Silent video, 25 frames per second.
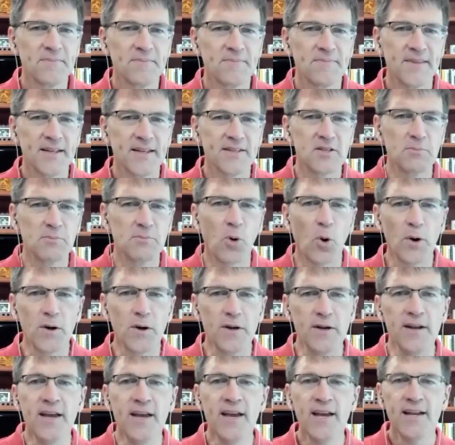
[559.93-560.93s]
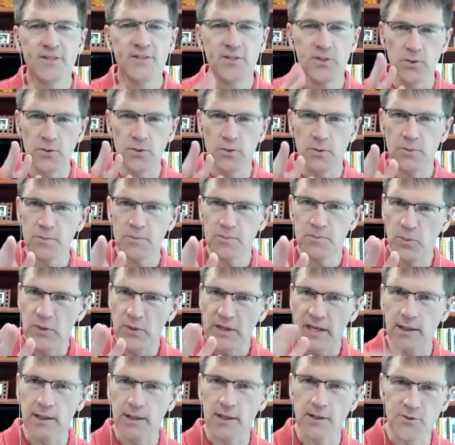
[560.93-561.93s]
That's important we
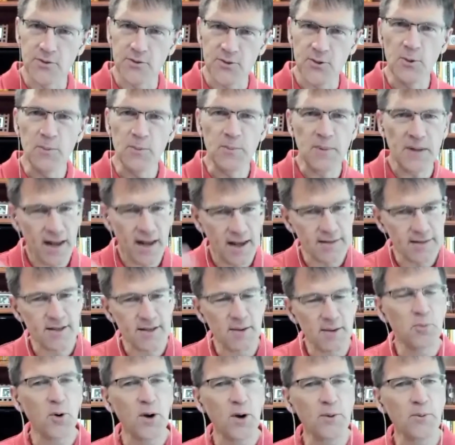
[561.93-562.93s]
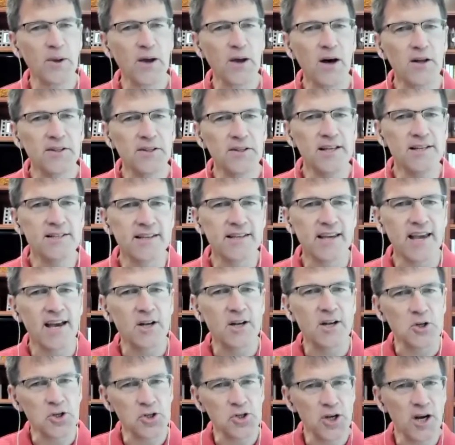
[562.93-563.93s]
can consume, but at some point we all need to
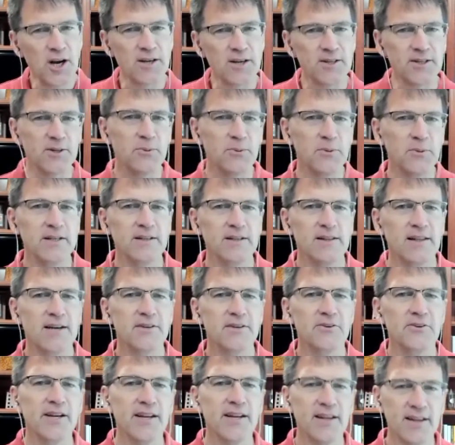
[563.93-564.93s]
kind of share, don't we, Niladri?